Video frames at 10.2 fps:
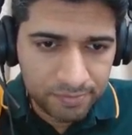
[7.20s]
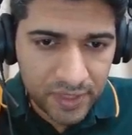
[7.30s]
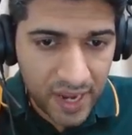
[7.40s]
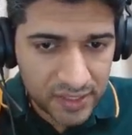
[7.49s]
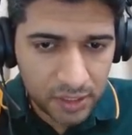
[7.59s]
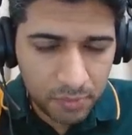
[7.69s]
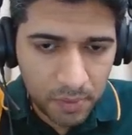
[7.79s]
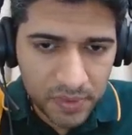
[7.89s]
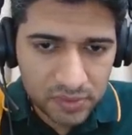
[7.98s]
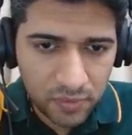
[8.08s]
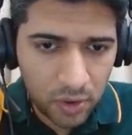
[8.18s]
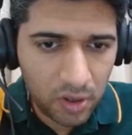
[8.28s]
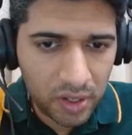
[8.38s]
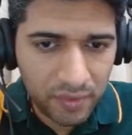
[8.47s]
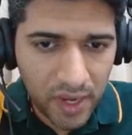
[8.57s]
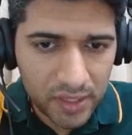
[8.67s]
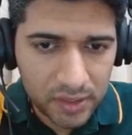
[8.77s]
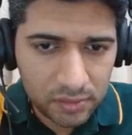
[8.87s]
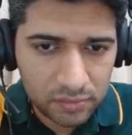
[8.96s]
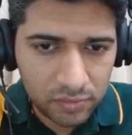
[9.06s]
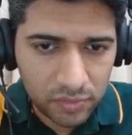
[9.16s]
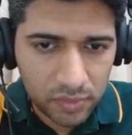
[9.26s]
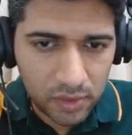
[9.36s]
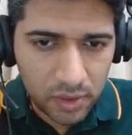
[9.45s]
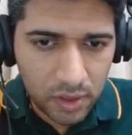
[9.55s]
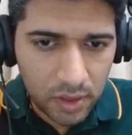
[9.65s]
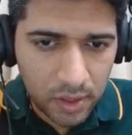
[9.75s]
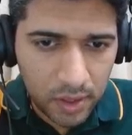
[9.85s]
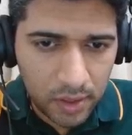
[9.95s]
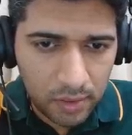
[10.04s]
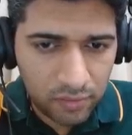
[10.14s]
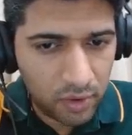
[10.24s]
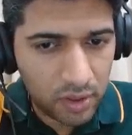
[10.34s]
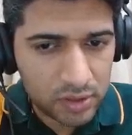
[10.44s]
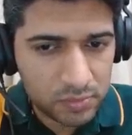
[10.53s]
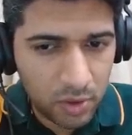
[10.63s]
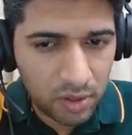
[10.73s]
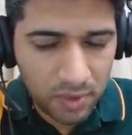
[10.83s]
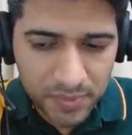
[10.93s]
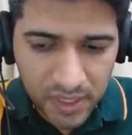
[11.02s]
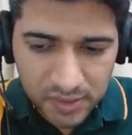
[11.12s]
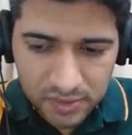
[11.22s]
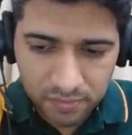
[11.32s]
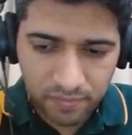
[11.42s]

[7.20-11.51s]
caching purpose, for long-lived caching for small websites.